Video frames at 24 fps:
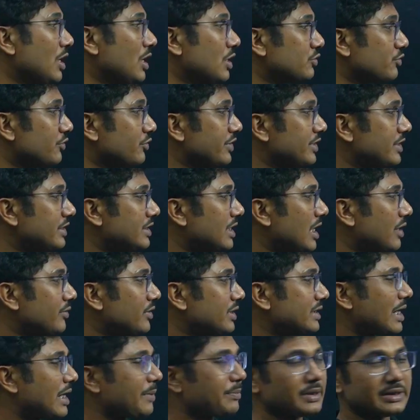so this is how the
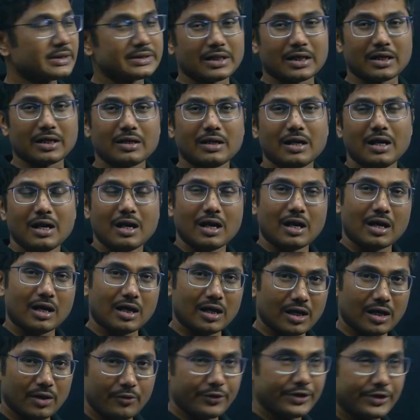chapters are
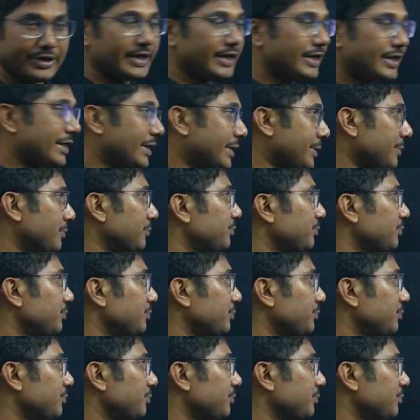oriented.